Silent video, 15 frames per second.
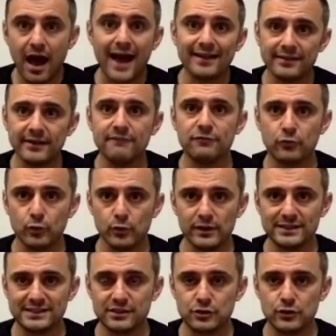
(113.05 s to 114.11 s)
I lived through
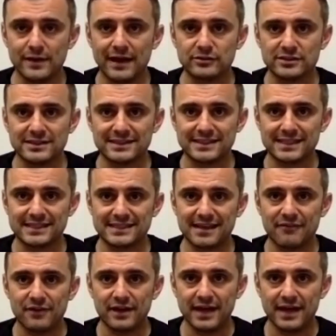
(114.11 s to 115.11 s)
this in two thousand six, seven,